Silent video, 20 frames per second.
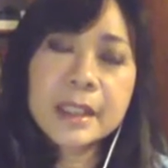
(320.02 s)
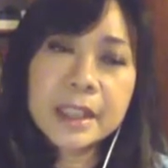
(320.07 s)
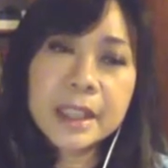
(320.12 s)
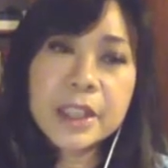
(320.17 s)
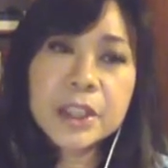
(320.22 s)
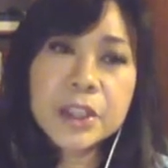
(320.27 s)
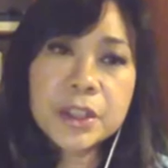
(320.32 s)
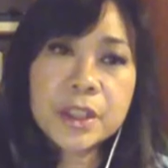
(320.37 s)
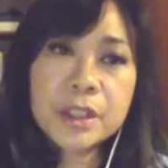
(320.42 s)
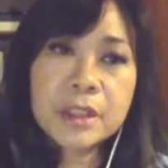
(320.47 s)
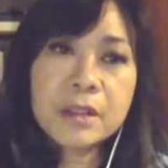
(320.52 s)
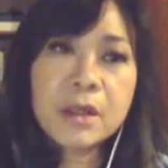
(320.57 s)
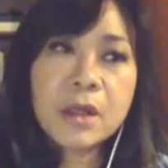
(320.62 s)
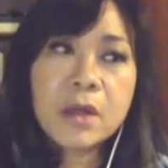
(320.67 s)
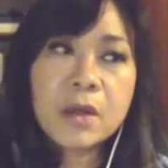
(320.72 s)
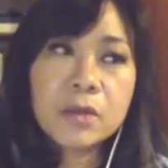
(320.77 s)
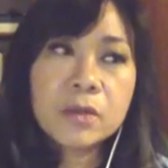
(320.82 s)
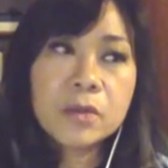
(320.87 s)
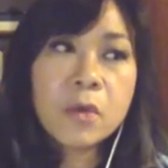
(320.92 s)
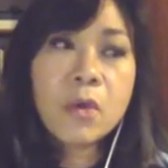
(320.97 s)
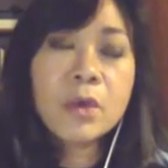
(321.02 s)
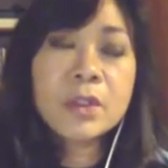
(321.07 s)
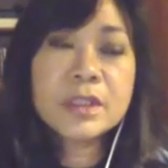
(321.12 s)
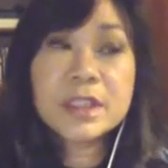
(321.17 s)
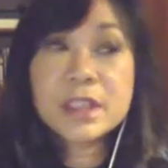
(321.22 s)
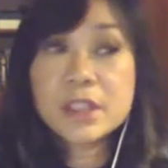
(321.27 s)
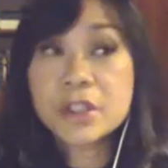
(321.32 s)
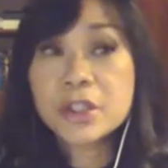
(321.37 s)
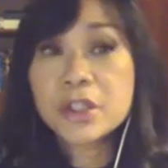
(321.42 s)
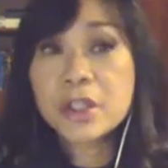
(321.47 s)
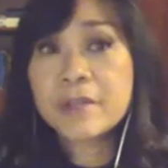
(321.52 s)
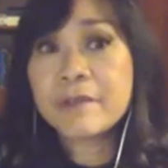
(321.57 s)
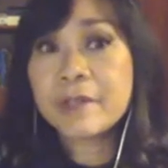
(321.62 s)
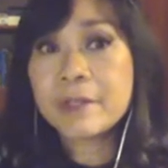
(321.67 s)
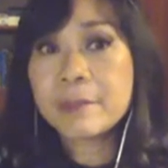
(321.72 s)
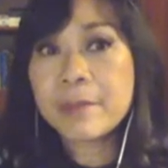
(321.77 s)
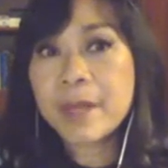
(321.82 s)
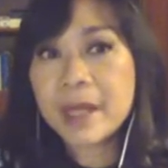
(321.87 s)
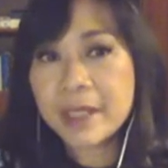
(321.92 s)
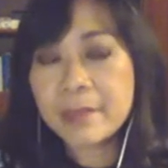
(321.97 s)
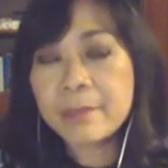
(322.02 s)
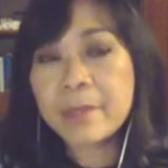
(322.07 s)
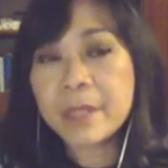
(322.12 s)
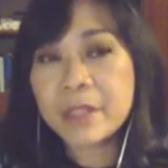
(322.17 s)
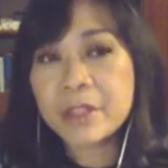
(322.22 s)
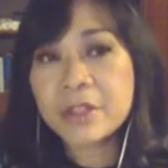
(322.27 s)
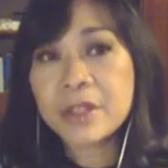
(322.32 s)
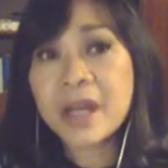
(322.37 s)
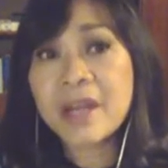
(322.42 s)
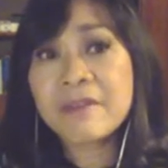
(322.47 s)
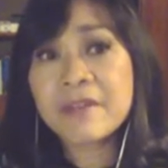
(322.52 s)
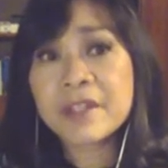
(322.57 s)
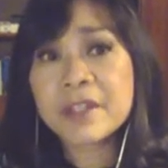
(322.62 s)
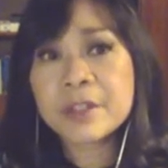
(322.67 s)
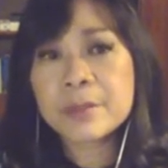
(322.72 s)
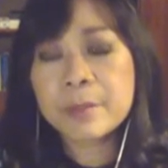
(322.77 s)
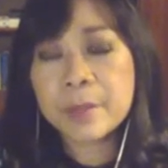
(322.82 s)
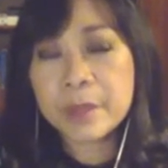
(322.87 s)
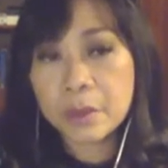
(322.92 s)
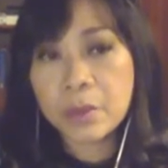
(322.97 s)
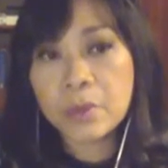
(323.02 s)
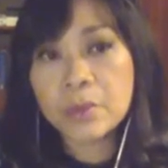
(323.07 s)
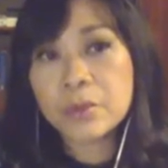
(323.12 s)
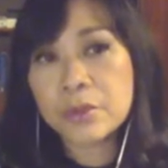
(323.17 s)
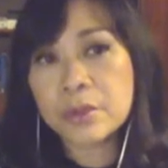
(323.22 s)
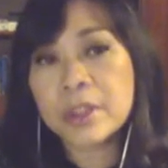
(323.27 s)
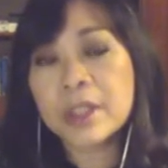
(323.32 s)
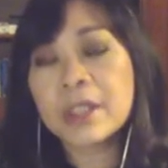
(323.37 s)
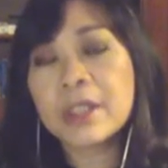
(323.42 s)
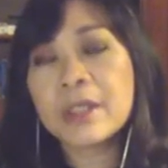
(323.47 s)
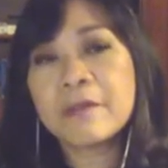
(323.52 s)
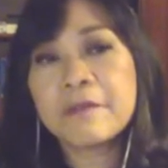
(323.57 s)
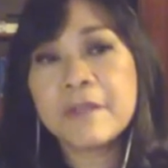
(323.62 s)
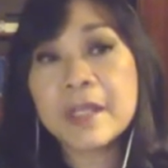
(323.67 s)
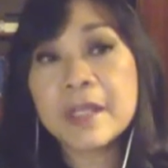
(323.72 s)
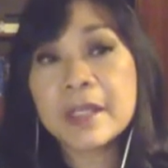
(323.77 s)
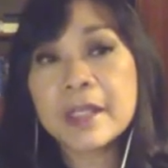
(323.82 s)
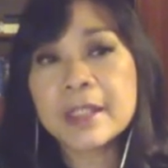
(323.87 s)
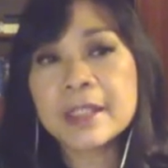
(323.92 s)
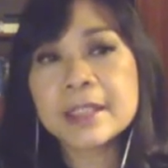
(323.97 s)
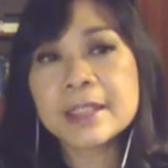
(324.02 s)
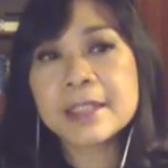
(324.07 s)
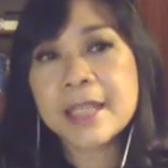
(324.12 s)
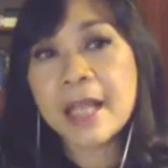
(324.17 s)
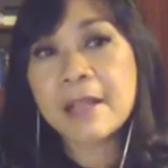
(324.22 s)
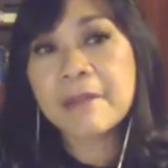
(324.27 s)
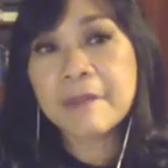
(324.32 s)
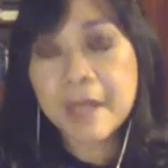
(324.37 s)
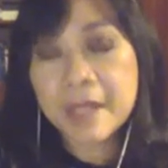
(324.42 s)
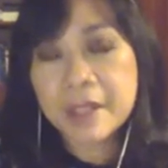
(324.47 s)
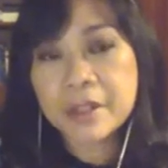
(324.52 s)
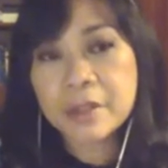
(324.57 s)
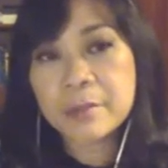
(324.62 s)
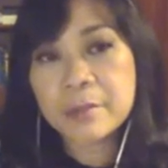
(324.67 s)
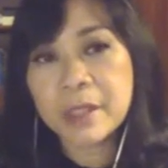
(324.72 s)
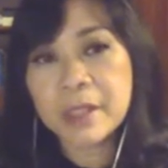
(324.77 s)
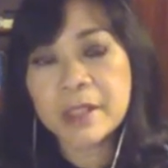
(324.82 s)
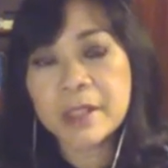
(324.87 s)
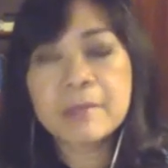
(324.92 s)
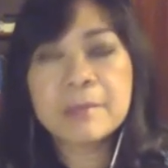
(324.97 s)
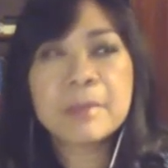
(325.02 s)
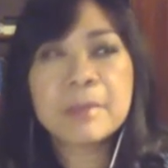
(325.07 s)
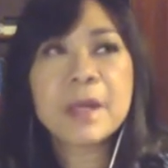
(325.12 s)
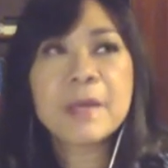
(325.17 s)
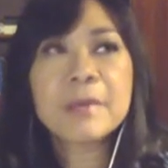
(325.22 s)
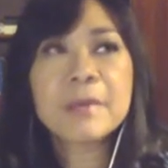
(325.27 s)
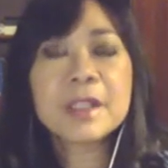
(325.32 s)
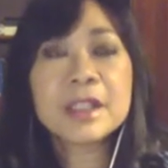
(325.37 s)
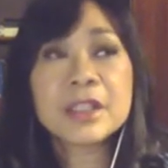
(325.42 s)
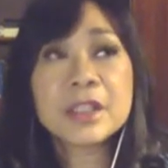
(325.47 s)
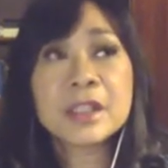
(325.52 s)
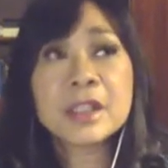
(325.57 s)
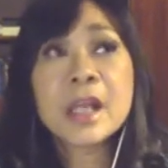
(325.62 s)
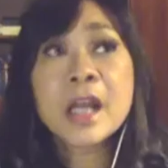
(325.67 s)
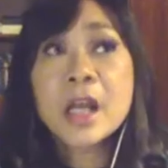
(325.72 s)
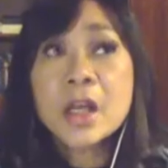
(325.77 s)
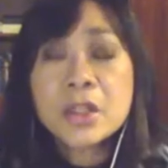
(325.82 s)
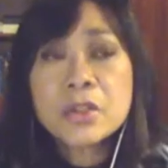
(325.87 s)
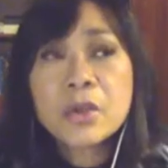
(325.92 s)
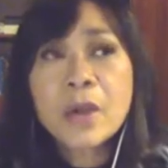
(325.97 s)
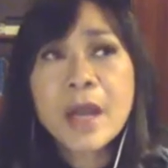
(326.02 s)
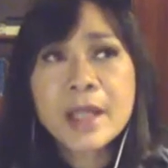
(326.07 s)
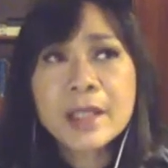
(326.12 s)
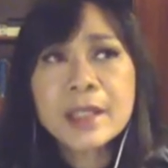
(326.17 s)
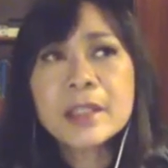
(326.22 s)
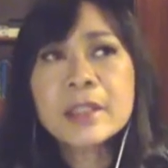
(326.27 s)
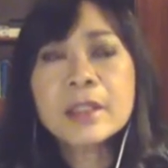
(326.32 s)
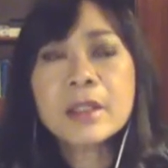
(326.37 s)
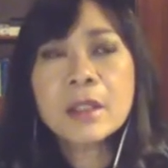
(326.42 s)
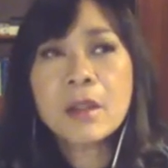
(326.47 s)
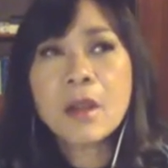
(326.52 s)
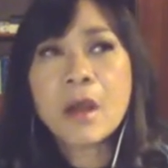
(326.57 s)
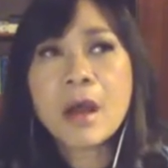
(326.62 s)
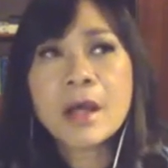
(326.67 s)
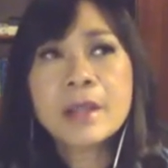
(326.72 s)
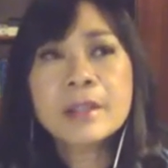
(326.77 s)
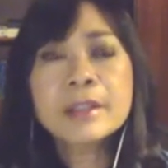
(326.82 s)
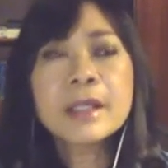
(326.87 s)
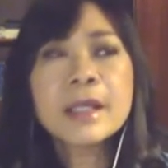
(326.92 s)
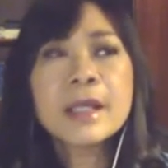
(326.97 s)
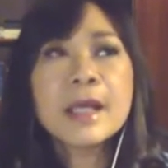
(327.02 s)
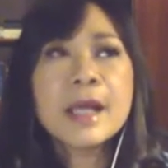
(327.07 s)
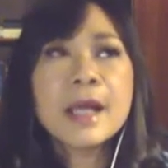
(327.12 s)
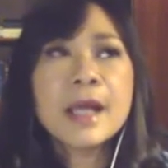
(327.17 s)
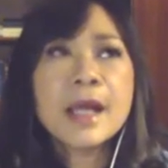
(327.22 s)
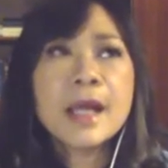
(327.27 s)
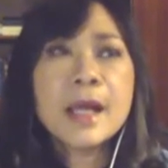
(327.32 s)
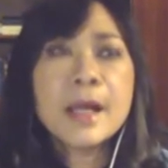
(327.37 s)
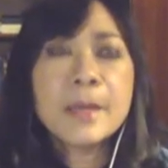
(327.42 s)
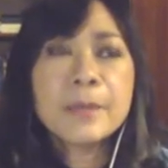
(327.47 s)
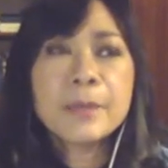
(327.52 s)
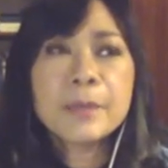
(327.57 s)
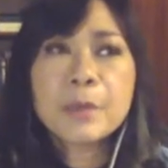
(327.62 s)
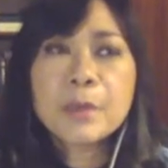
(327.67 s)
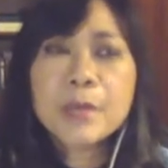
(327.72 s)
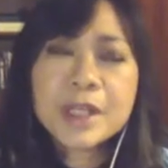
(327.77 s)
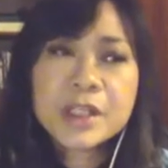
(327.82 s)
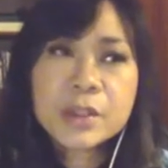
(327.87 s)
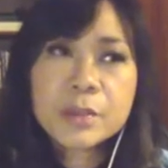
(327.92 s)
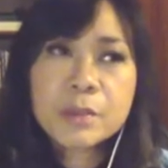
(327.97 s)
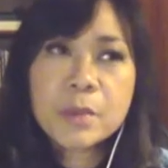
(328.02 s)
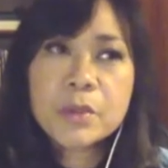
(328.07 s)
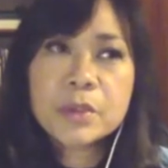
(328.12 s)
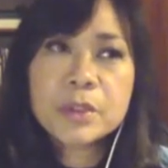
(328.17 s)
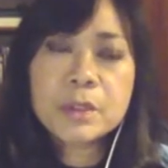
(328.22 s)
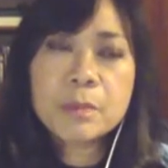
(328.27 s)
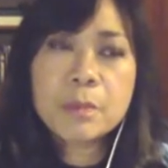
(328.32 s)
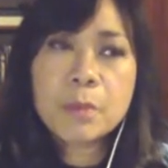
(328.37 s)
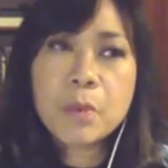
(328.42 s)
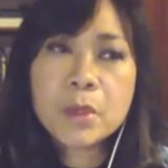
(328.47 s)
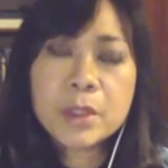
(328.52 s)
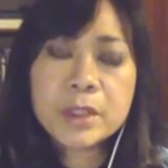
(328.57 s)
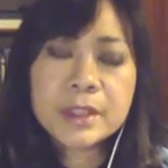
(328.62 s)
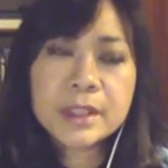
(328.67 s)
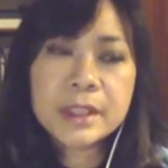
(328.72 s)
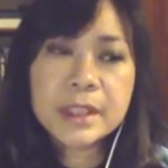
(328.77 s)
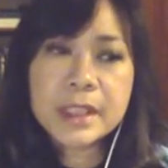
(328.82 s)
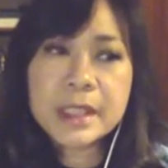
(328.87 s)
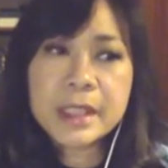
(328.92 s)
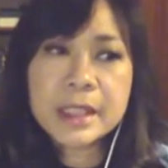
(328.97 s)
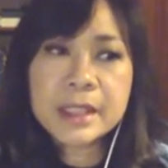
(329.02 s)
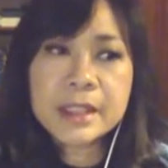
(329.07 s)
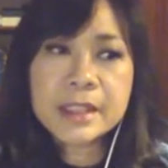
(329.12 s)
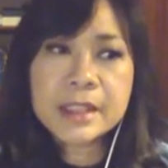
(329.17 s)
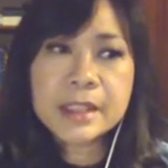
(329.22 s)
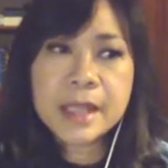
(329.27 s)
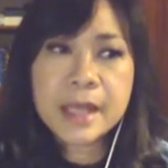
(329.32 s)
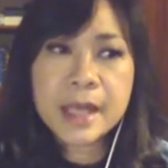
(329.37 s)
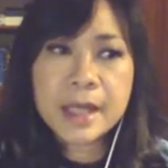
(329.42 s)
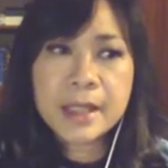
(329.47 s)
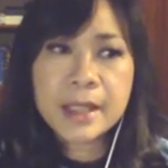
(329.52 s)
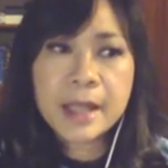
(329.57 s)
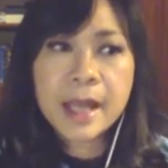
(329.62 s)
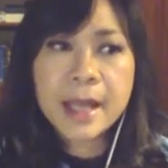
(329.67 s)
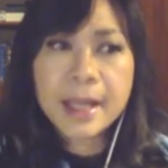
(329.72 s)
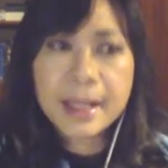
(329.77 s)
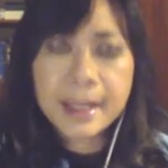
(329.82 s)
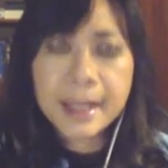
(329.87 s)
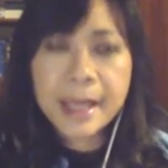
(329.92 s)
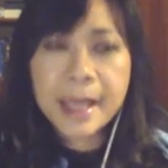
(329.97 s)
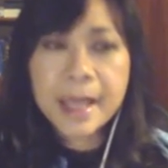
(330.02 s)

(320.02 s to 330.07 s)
condition, not just driven by the best drivers, but also the vehicle itself has to be in a prime condition. So I learned a lot. What is most important is that I